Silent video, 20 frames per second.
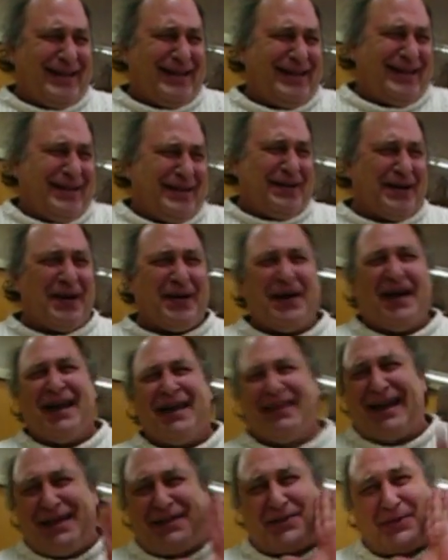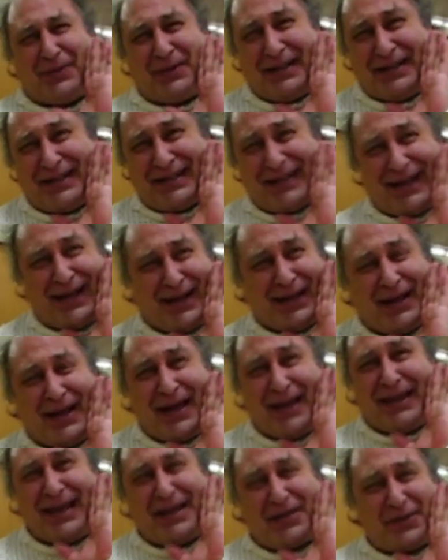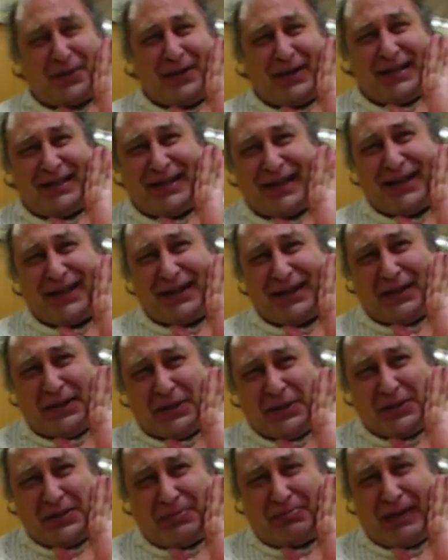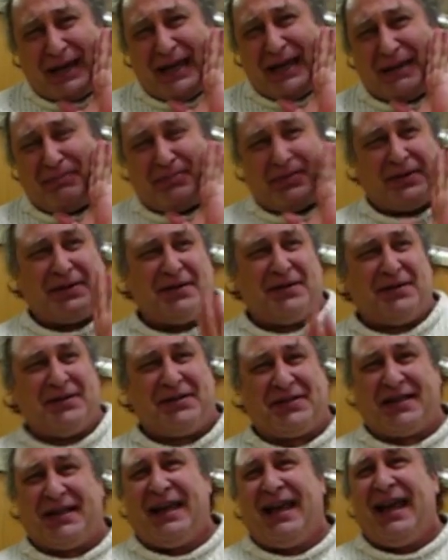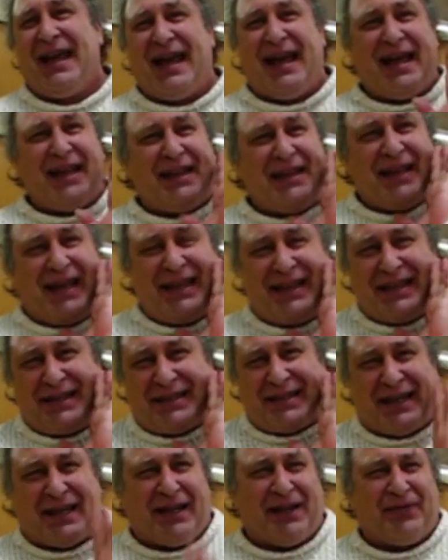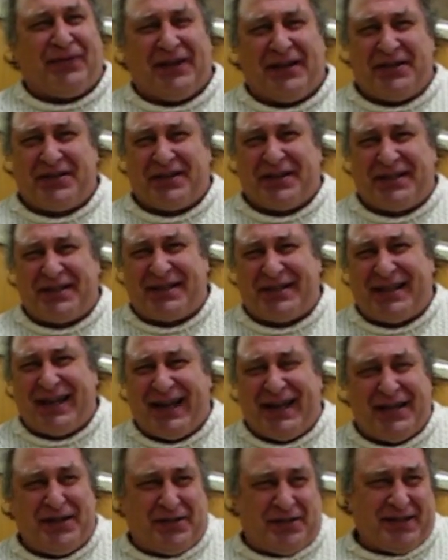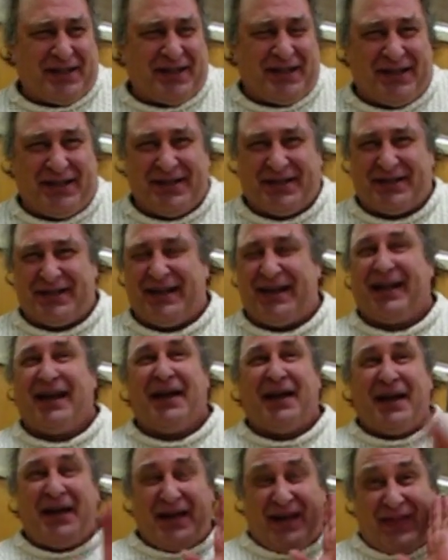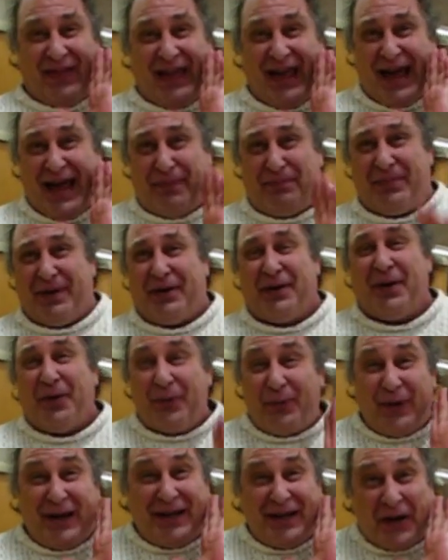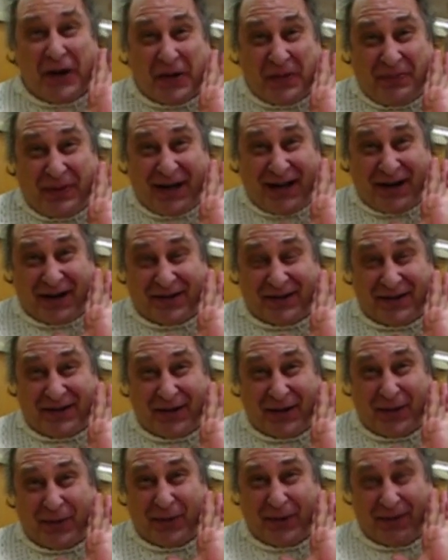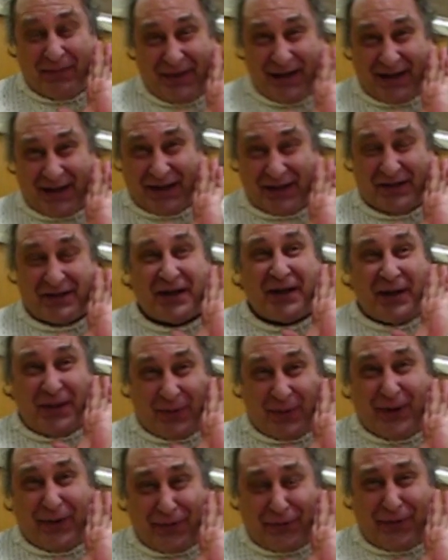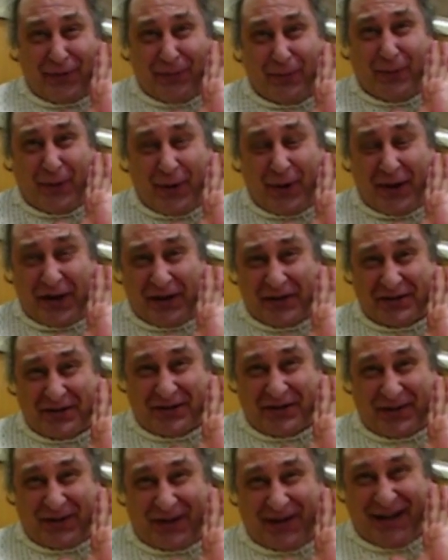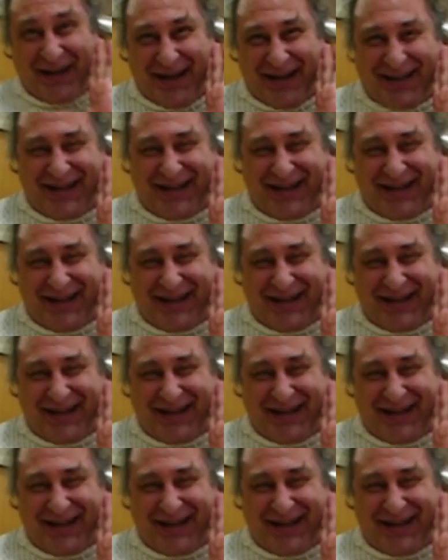You know, that's what we tell the newspapers and the television stations and that. But we know better, don't we? Because we're from Wall Street.